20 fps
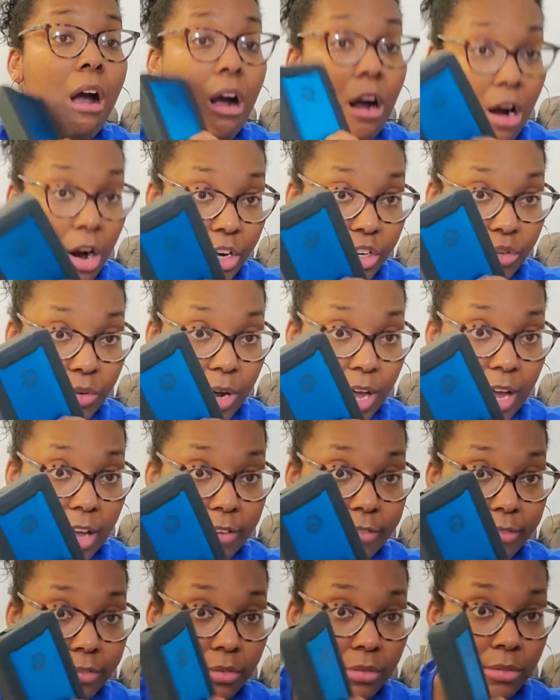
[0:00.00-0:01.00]
hard drive
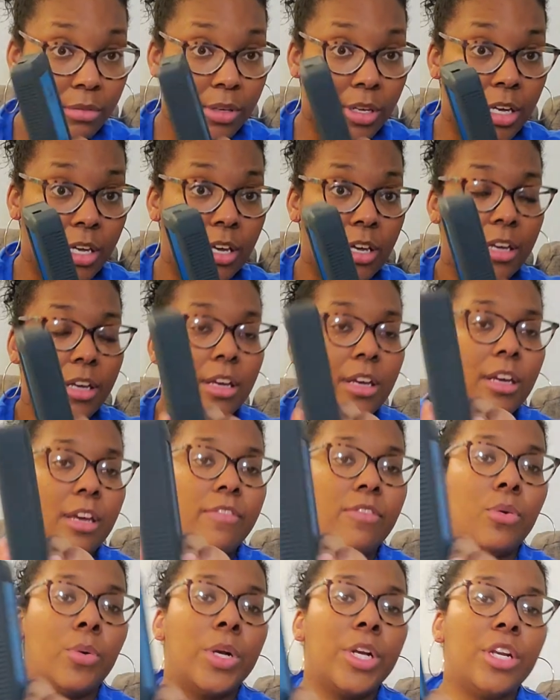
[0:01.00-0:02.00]

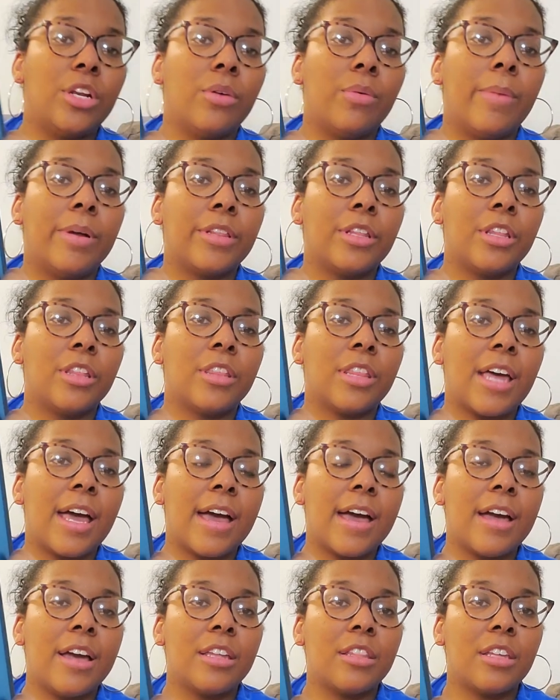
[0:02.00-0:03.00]
you want to know about the
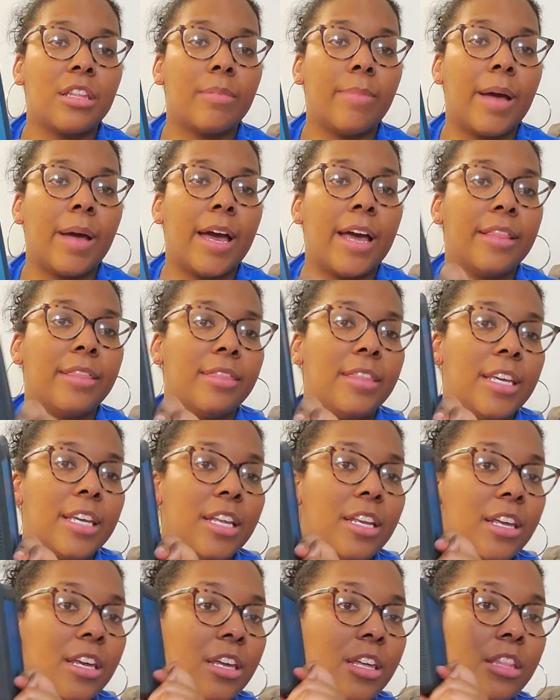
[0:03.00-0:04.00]
size, like about how thick
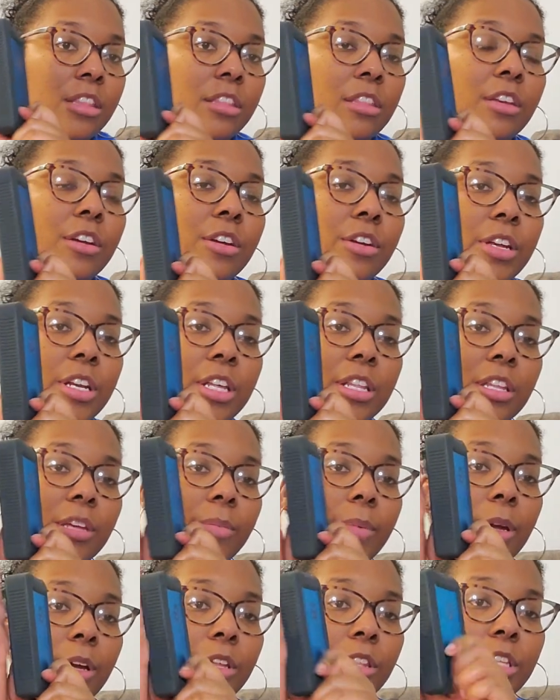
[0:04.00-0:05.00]
it is, here it is
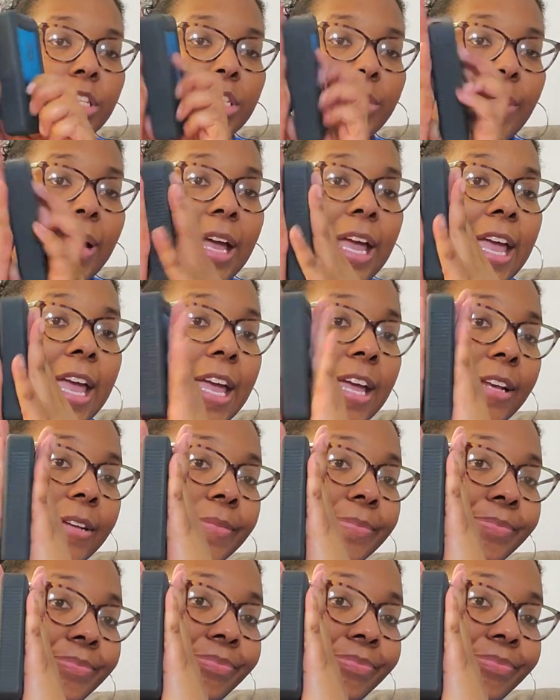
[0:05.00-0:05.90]
comparison to my hand.